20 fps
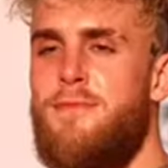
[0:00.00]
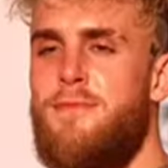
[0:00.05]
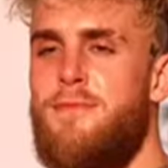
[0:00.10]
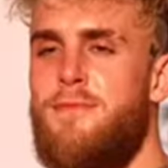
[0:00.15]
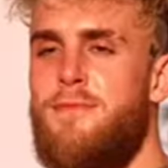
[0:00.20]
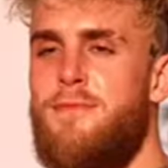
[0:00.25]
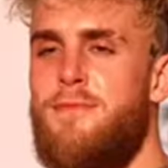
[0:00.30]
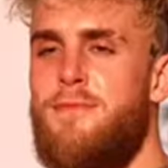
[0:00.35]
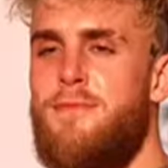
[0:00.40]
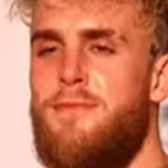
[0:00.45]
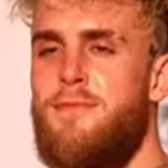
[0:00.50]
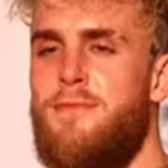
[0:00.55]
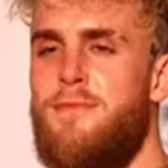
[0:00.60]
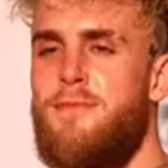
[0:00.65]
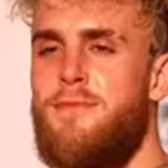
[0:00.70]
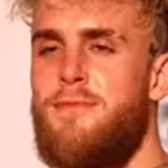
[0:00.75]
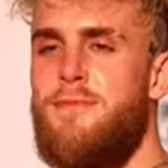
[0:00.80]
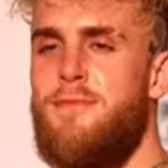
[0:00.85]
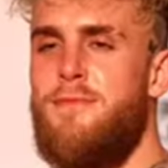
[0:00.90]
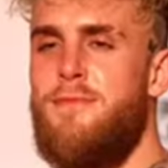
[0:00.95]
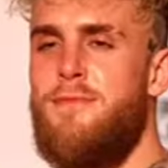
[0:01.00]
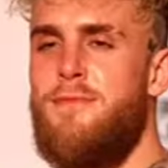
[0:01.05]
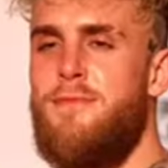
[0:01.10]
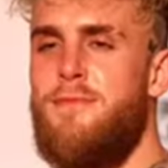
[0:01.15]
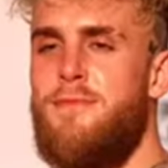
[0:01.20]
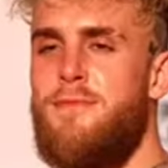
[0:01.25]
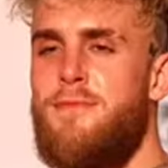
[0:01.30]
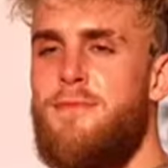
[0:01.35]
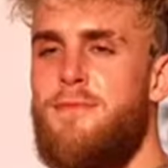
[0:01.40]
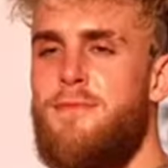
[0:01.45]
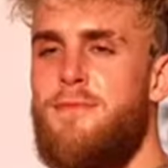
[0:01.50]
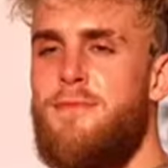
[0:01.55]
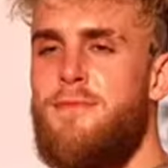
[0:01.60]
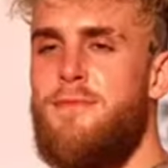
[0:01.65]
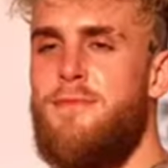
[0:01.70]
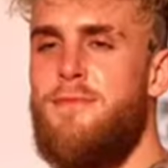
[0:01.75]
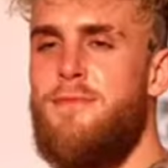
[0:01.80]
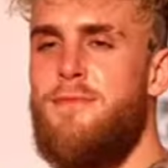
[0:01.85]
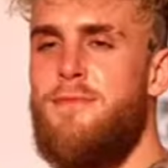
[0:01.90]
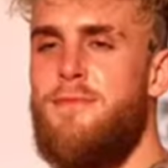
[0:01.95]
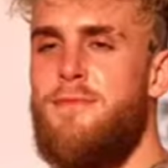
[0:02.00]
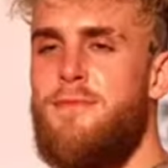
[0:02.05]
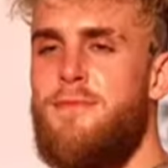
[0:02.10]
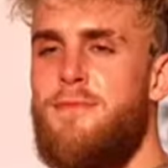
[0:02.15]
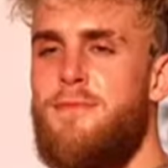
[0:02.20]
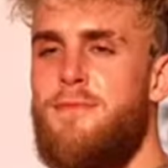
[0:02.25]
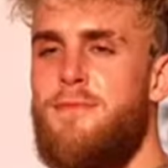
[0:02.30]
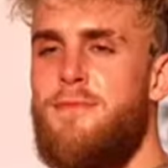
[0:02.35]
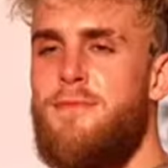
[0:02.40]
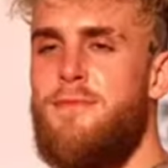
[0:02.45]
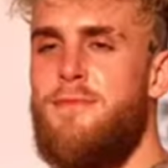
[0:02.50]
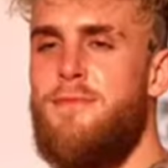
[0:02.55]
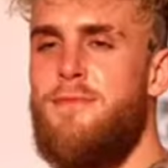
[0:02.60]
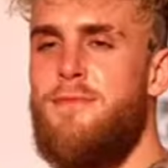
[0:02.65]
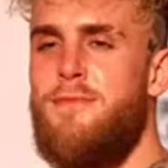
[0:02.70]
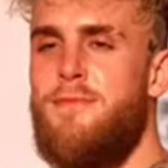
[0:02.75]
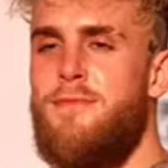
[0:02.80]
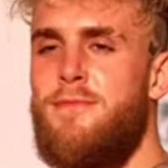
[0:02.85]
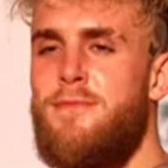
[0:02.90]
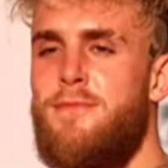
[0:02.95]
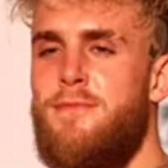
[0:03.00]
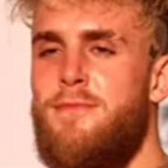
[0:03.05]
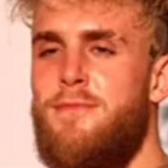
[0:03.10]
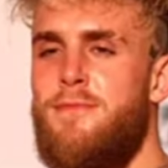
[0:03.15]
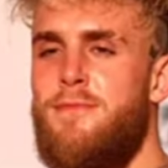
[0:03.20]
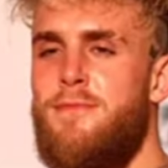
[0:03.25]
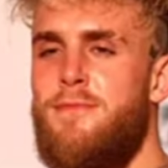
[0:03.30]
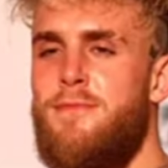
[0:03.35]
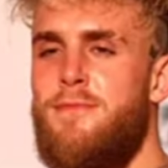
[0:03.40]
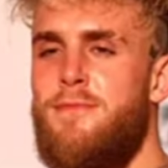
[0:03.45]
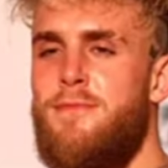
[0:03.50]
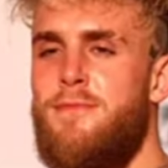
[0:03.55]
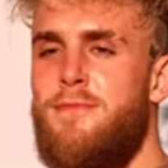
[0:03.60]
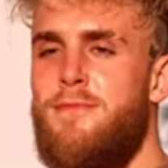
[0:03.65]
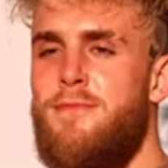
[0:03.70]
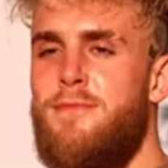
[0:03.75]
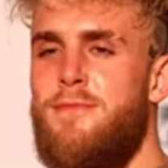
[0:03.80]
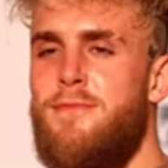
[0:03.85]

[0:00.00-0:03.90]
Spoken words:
This person isn't speaking.